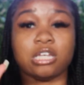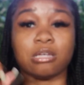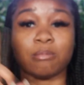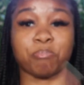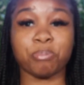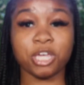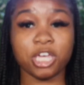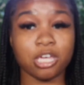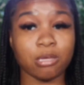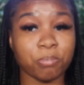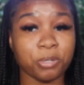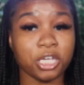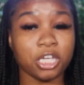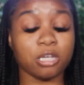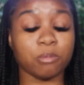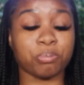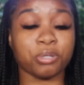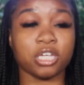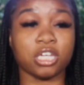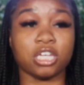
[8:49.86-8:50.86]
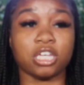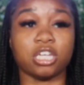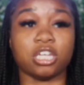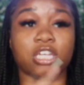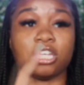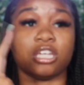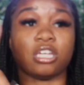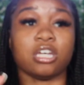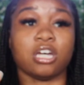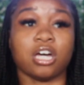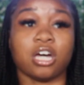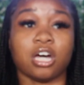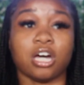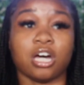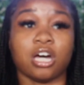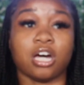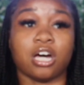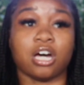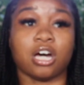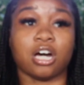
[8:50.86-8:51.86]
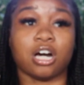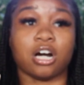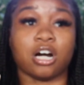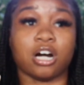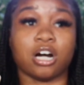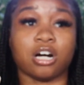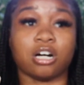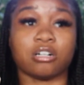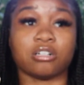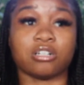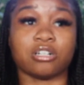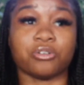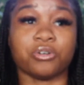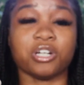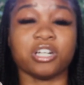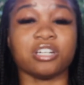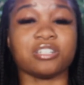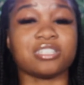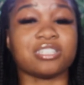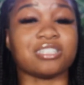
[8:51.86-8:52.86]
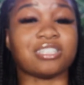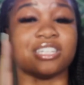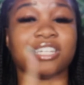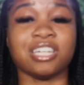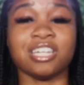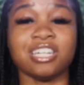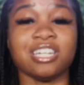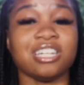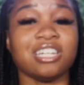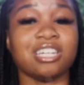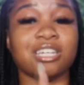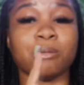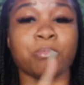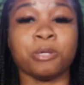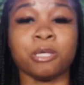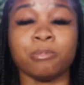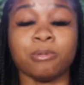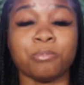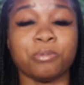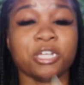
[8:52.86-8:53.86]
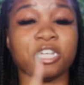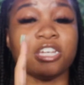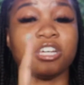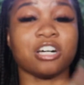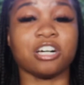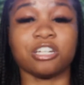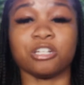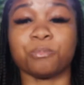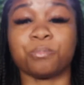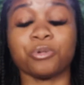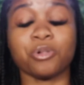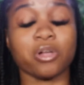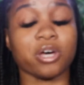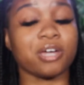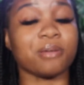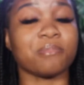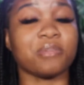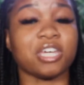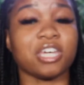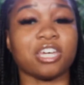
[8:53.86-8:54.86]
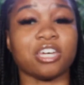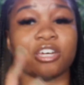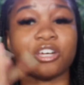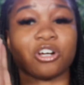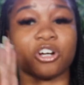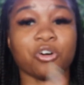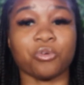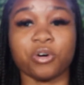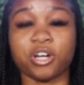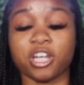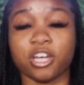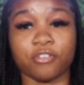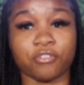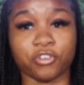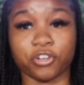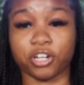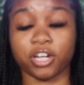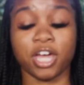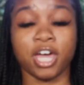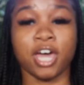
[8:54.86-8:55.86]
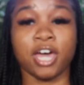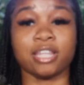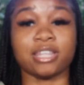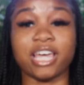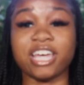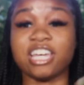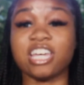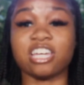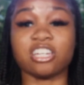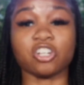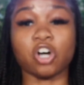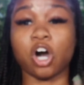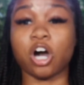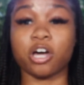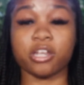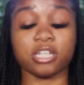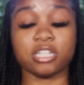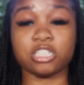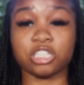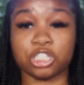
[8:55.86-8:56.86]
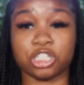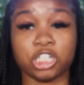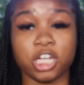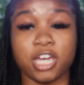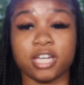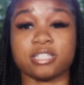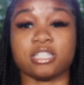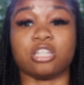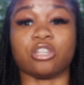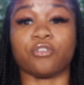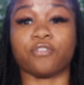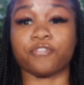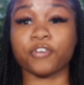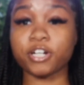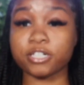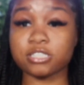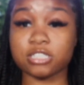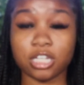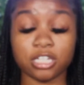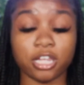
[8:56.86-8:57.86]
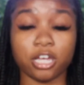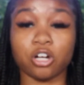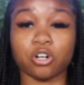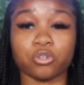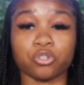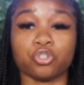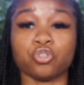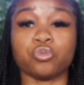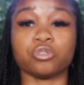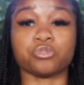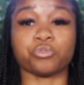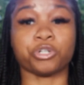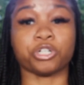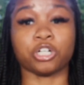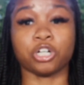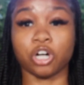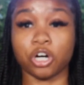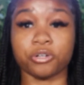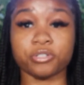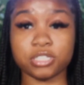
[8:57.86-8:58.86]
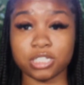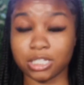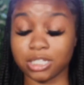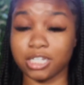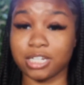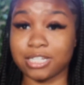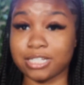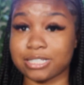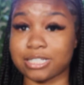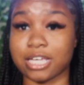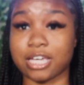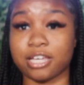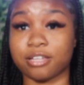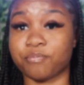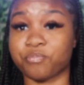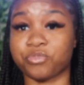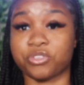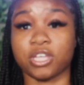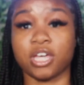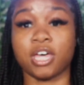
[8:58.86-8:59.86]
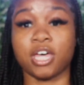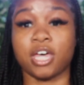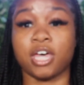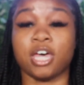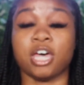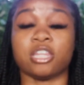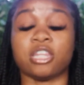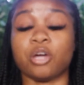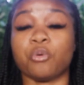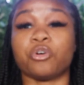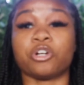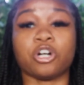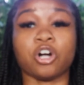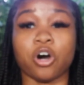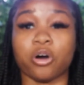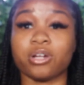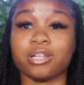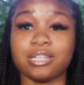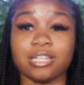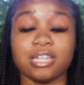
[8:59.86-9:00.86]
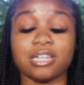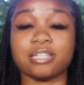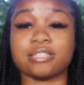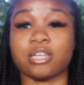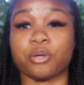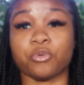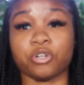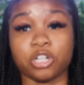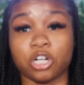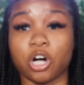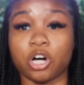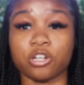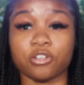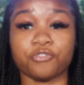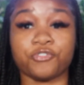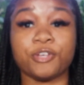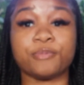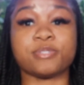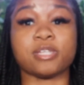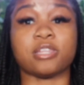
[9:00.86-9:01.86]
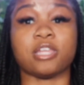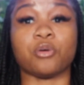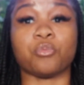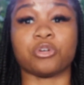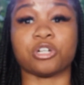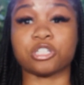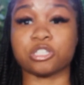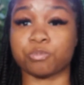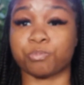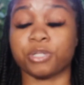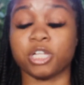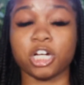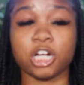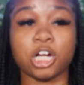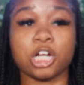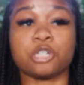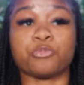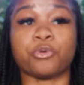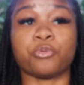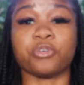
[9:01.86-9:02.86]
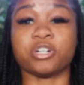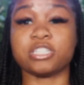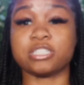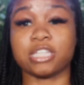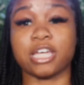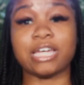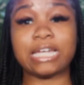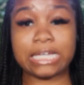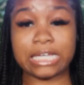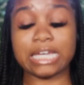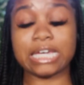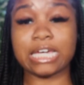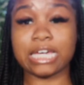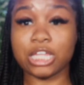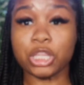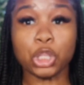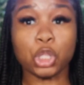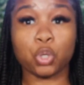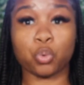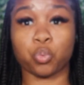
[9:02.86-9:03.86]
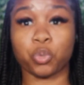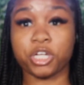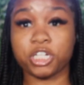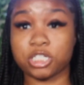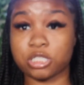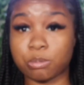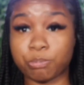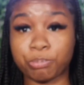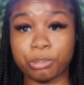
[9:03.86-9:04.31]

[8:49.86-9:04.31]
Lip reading: PPP, what else is it? EDD, PPP, unemployment, whatever. They getting all these checks, and the first thing they gonna do is wanna go to Lenox, and they wanna go to Lenox, they wanna go to Phipps, and they wanna splurge. But once they get in the rich